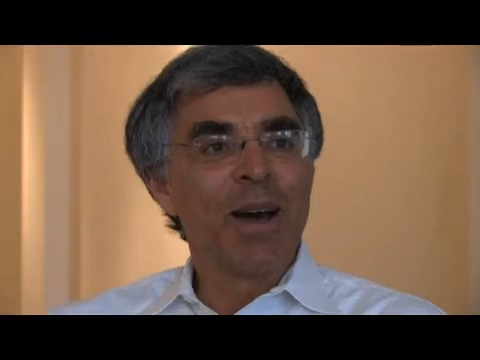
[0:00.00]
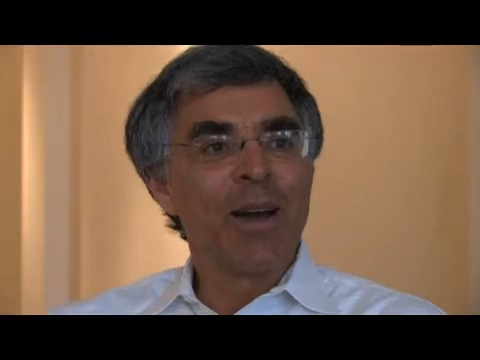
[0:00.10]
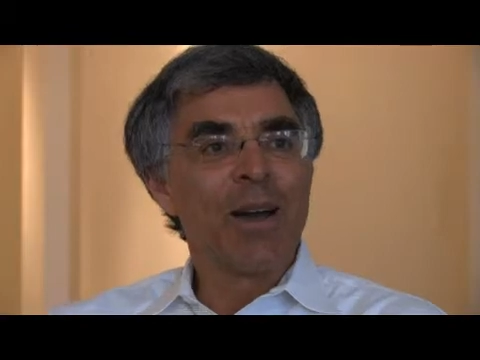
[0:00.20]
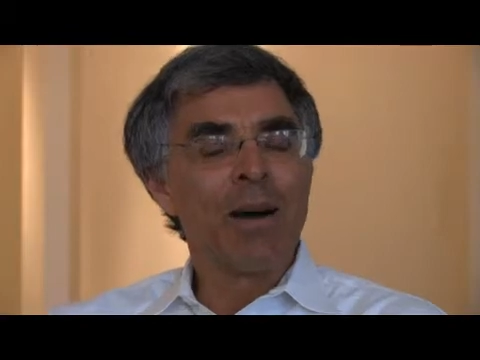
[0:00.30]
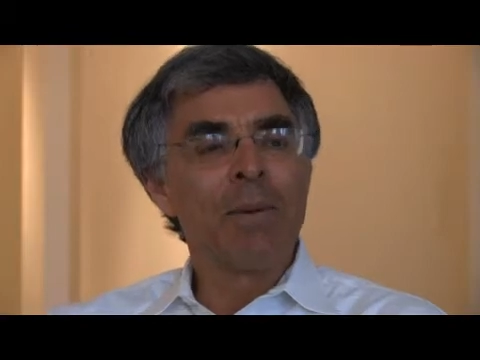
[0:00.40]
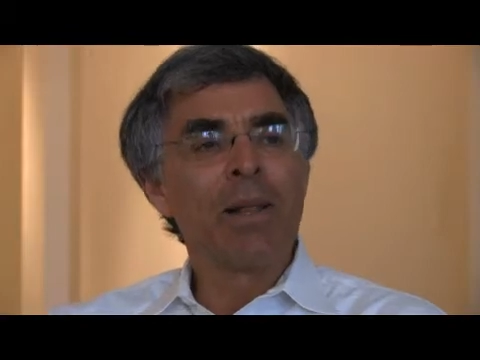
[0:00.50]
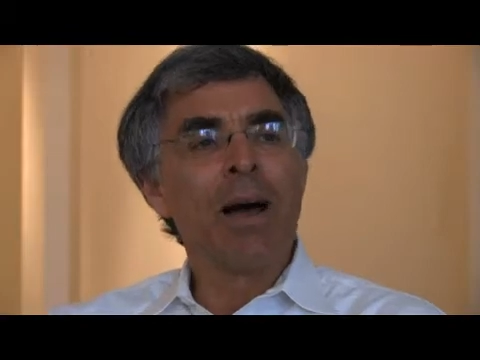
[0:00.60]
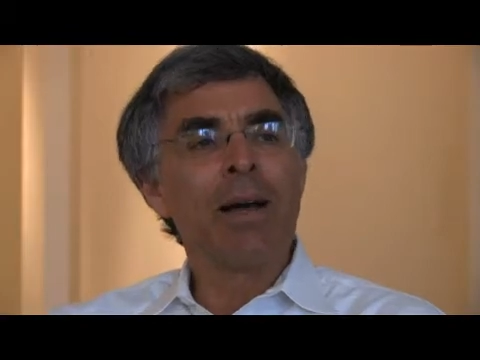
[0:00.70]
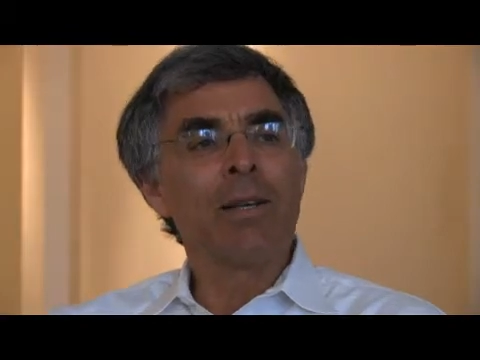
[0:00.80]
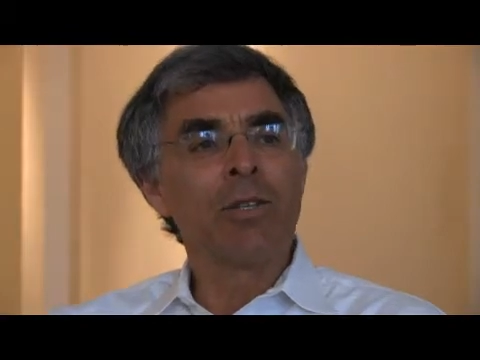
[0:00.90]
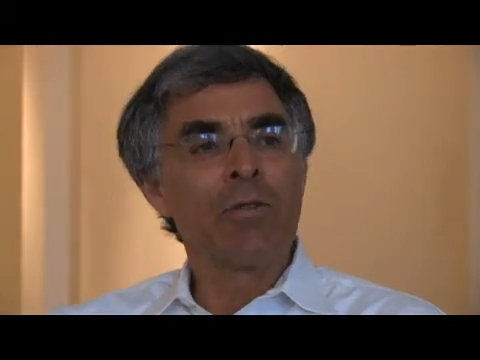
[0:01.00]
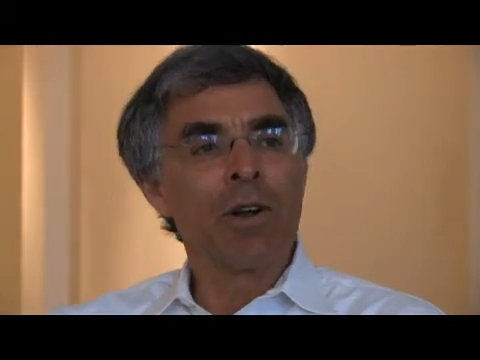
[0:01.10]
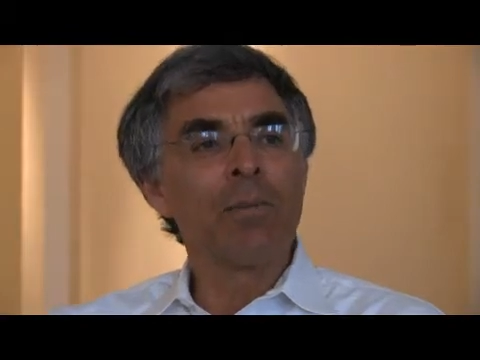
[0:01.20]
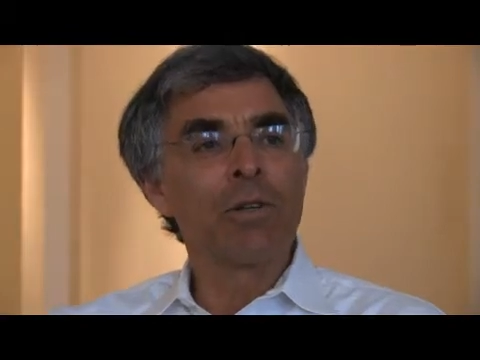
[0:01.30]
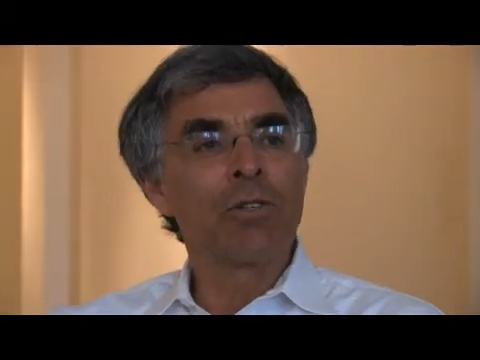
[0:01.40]
Kabbalah is
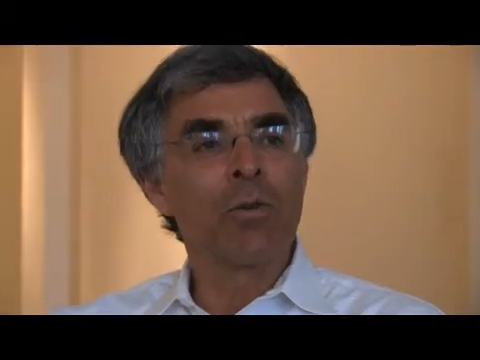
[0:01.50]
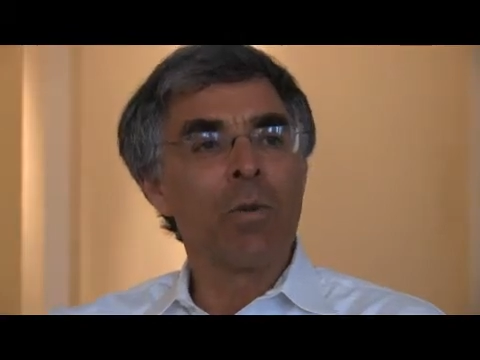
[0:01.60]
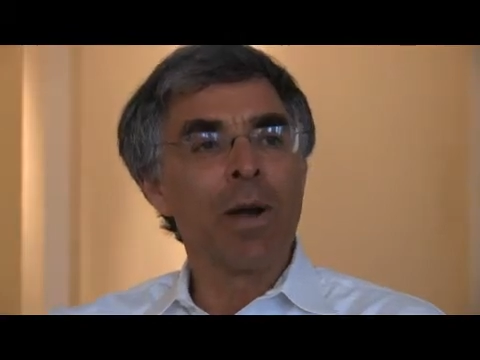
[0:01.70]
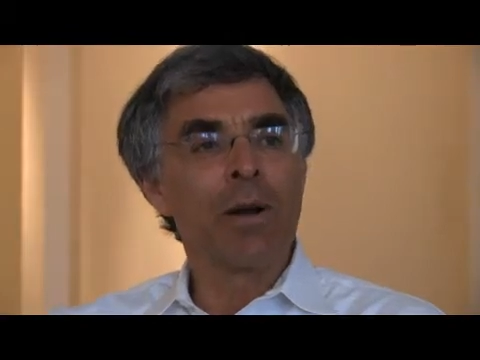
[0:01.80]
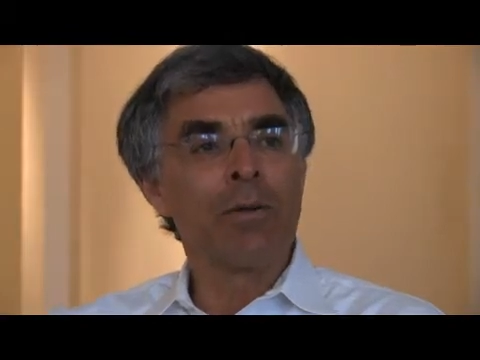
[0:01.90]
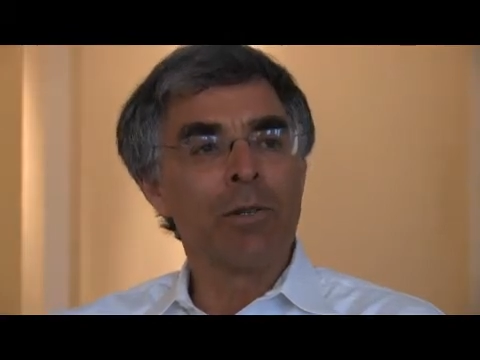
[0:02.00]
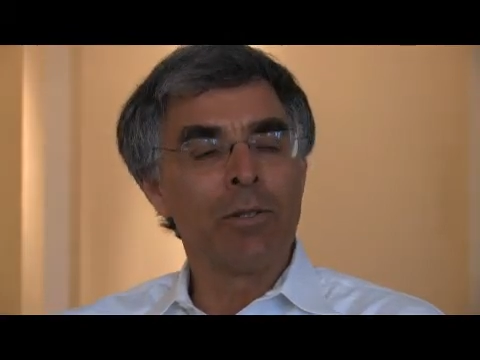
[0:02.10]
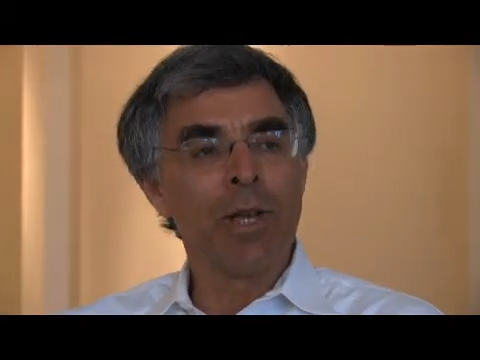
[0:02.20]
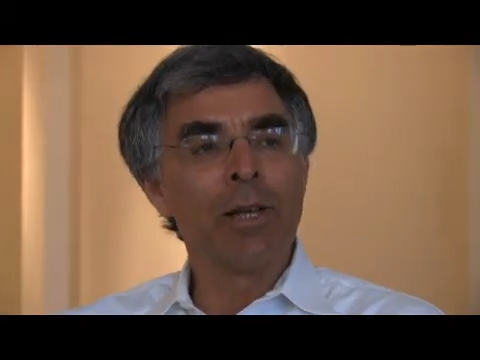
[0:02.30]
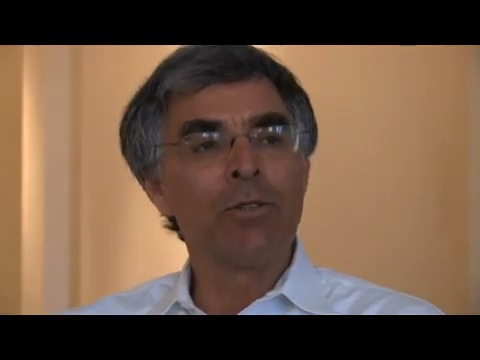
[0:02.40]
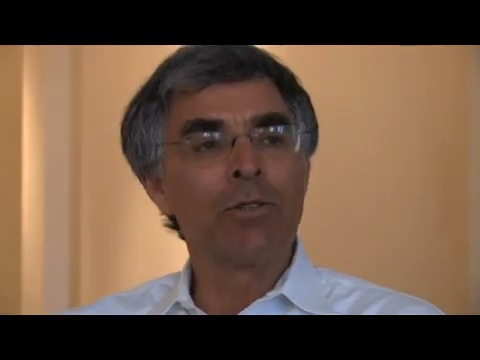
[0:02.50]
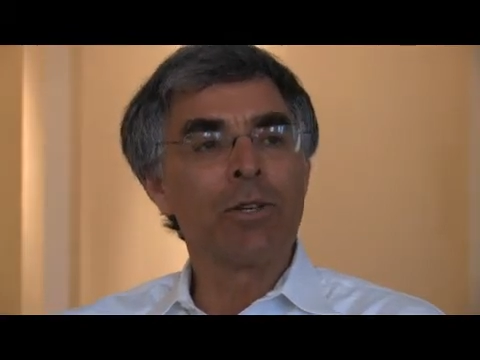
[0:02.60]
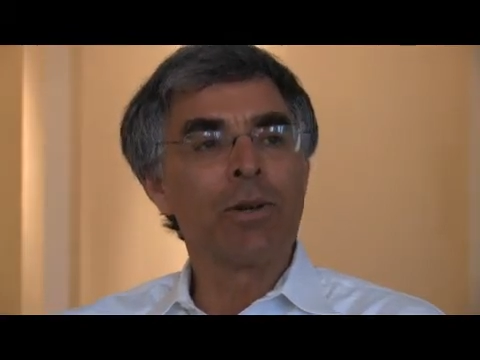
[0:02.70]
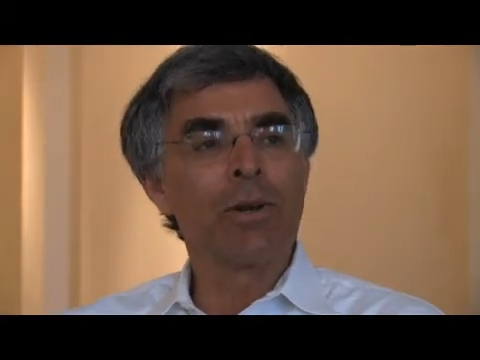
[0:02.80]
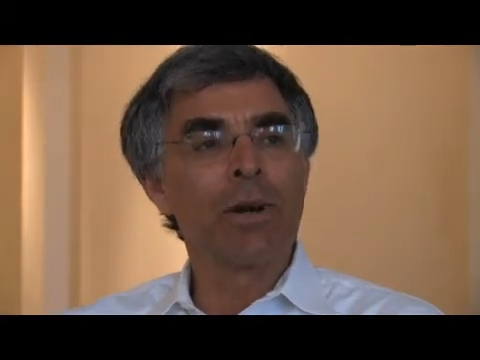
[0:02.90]
very much aware of the
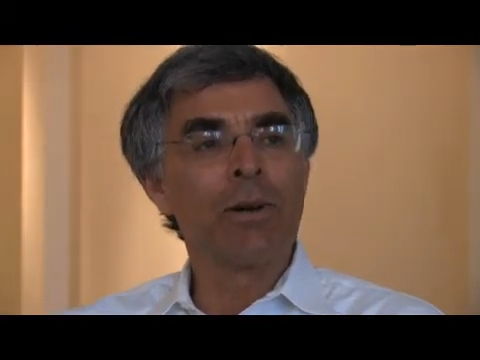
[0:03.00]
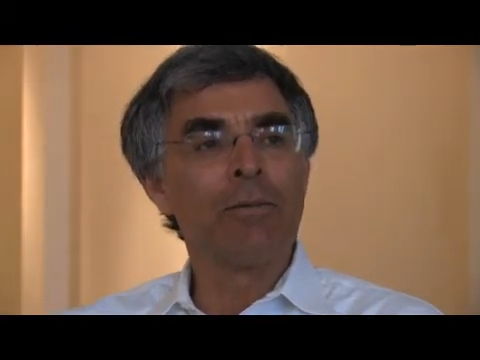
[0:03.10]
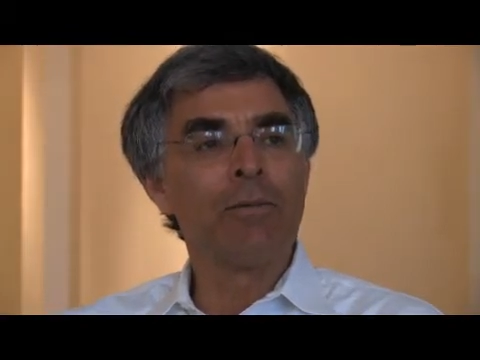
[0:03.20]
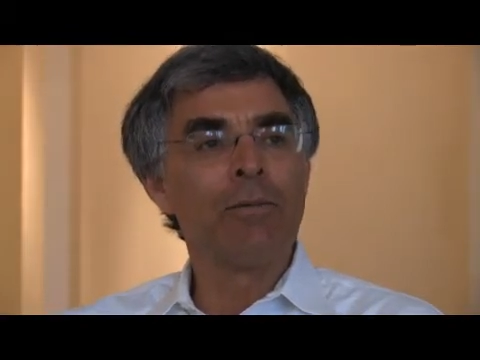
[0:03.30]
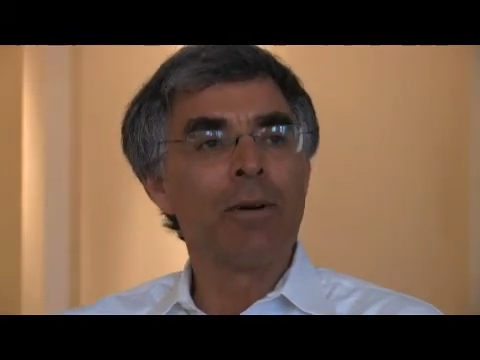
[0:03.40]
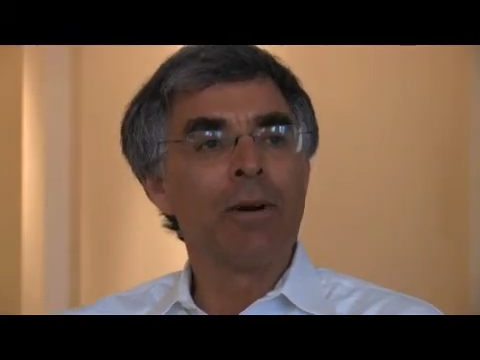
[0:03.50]
danger of